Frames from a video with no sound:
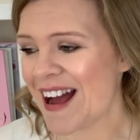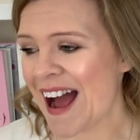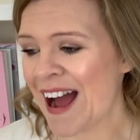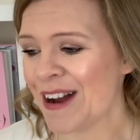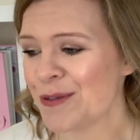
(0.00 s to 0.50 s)

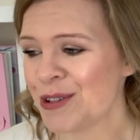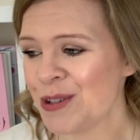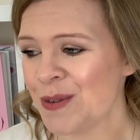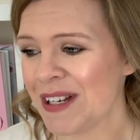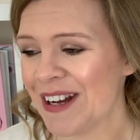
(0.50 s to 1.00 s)
I will
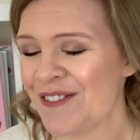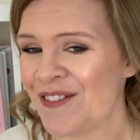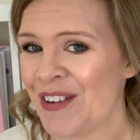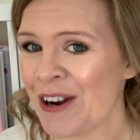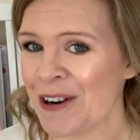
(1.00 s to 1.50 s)
do it
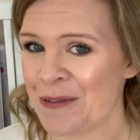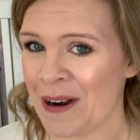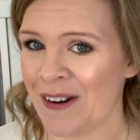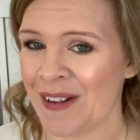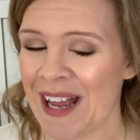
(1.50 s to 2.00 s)
very
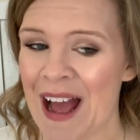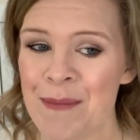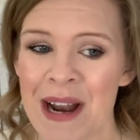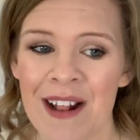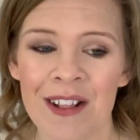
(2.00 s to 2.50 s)
rarely. I
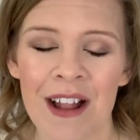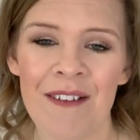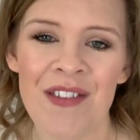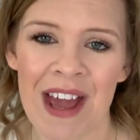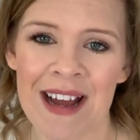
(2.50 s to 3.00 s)
mean, I
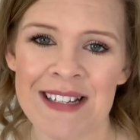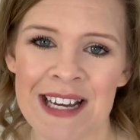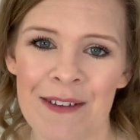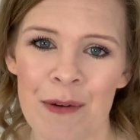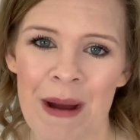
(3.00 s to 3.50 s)
love the
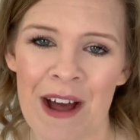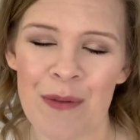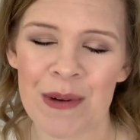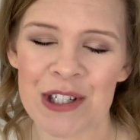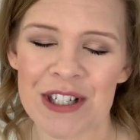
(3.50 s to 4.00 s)
idea of a
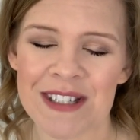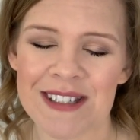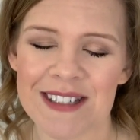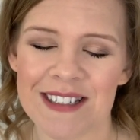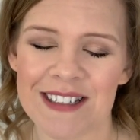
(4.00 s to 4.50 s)
bath, but
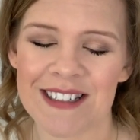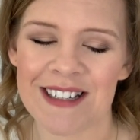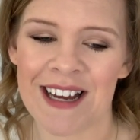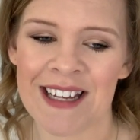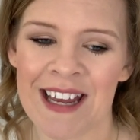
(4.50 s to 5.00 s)
just,
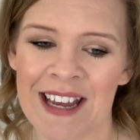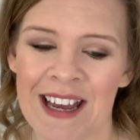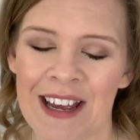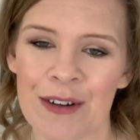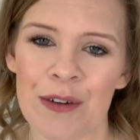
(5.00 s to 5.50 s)
I can't
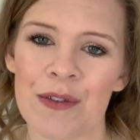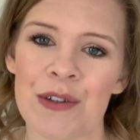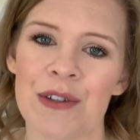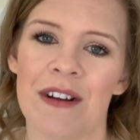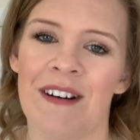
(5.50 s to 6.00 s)
handle
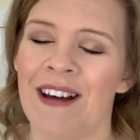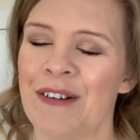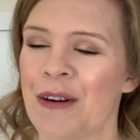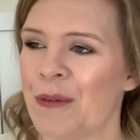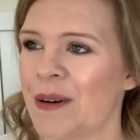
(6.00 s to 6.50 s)
the, I don't know